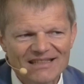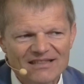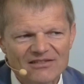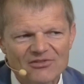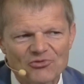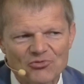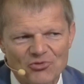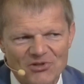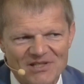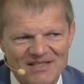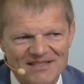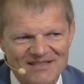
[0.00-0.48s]

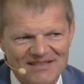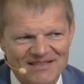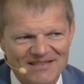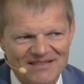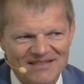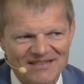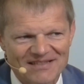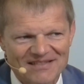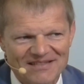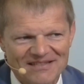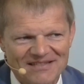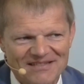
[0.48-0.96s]

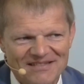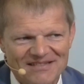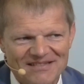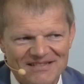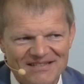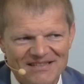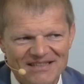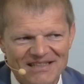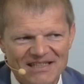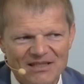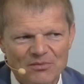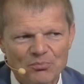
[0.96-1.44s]
interested
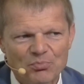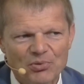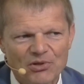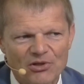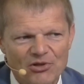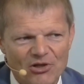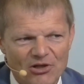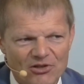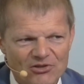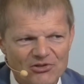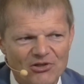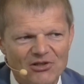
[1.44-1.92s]
in
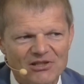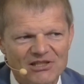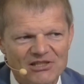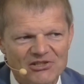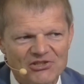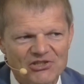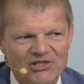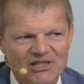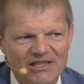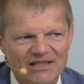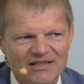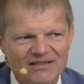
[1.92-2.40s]

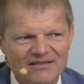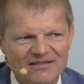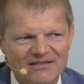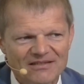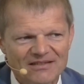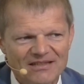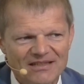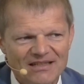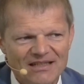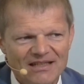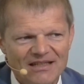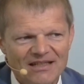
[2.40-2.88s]
periodontology,
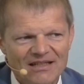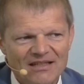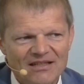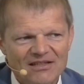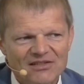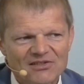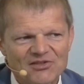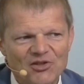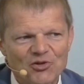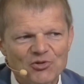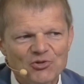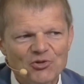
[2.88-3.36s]

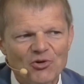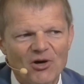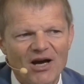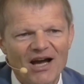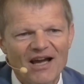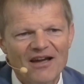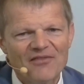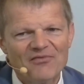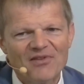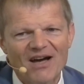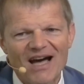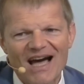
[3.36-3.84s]
so you
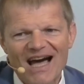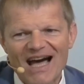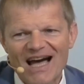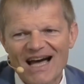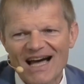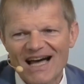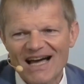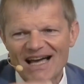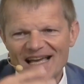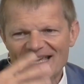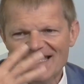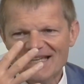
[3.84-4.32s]
have a
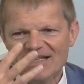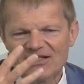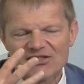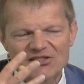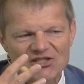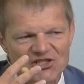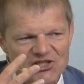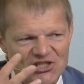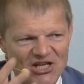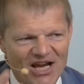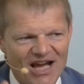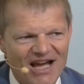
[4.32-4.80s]
higher
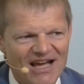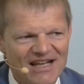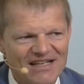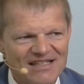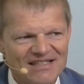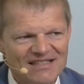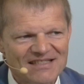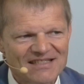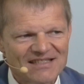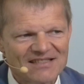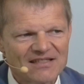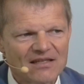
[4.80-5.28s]

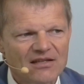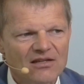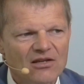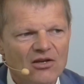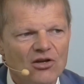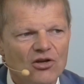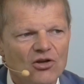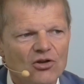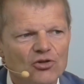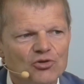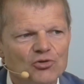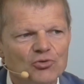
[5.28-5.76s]
chance
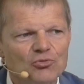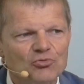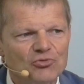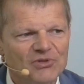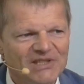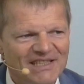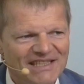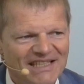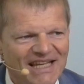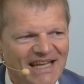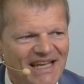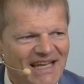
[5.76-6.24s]
to
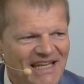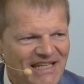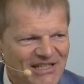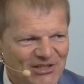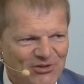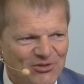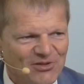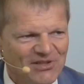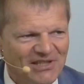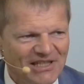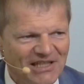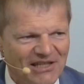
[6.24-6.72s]
retain
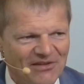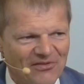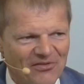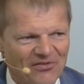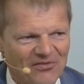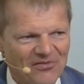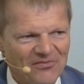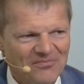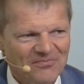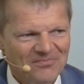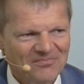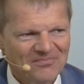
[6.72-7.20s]
your
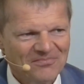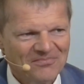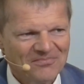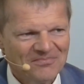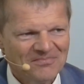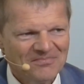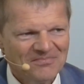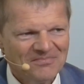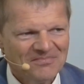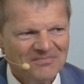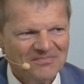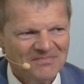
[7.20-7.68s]
teeth.
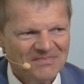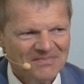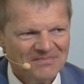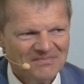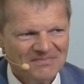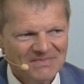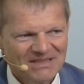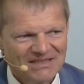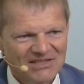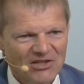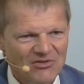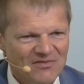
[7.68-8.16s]

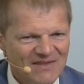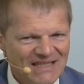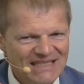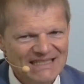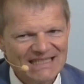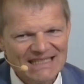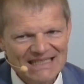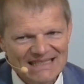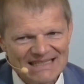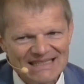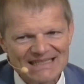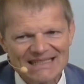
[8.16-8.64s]
So
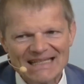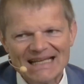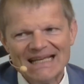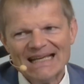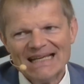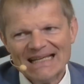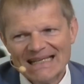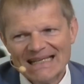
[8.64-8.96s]
this is,